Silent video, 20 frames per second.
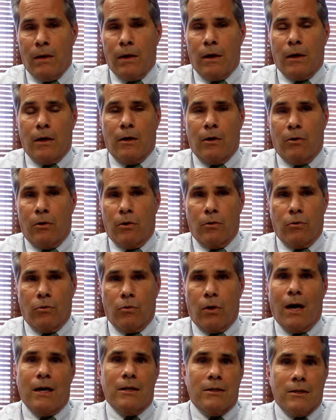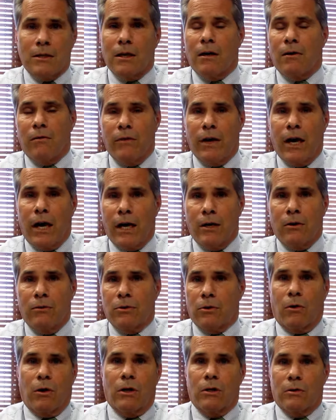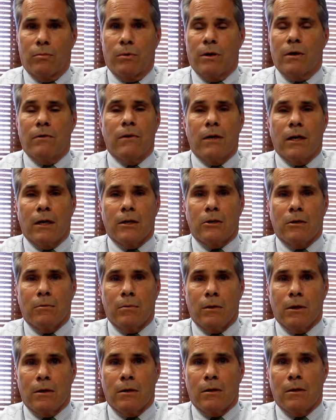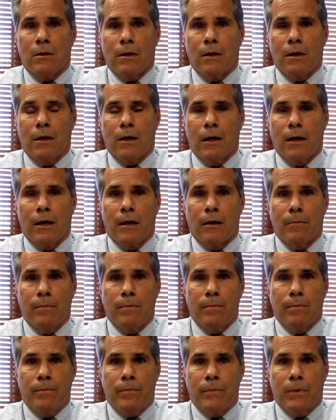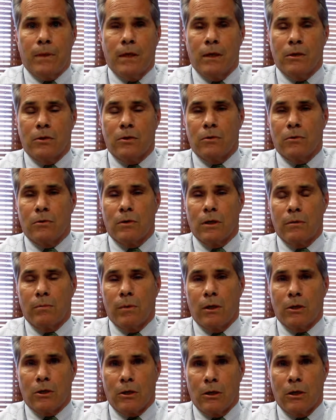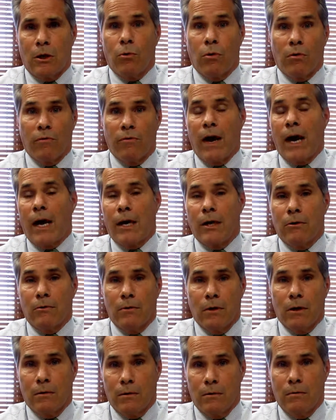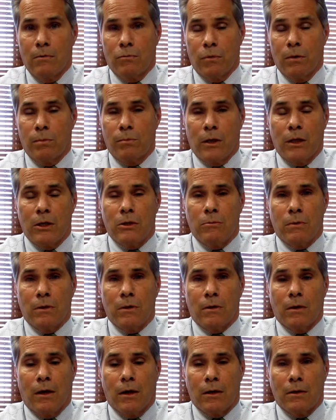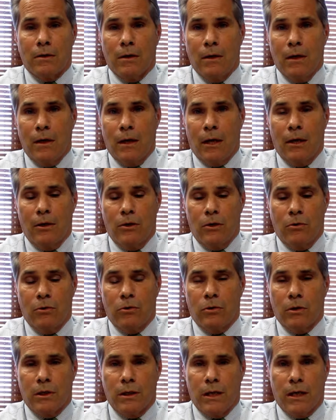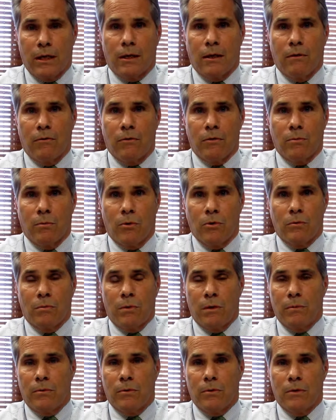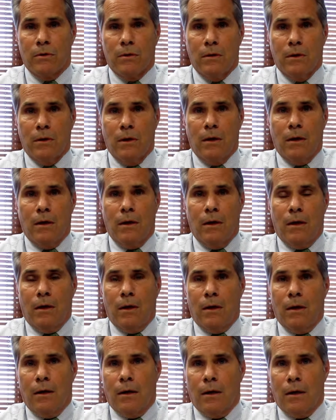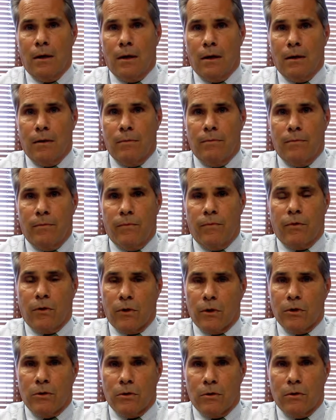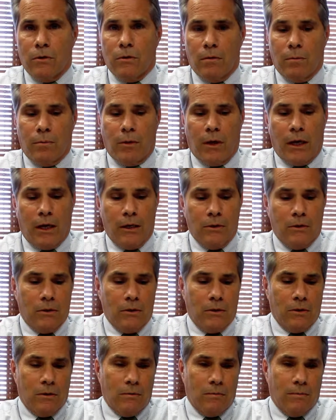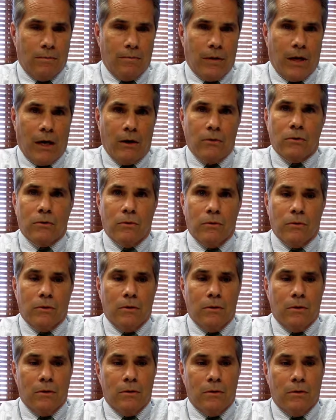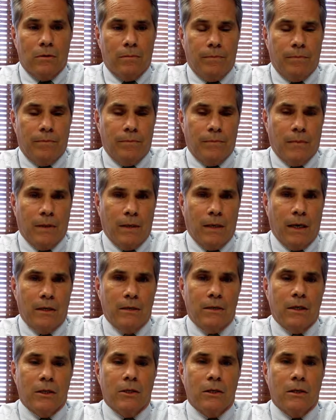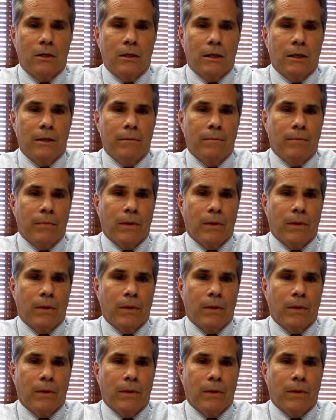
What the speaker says: And although garage sale value is always a bit of an estimate, it's certainly much lower value than replacement cost, and usually that covers most people's furniture and appliances and household goods. Additionally,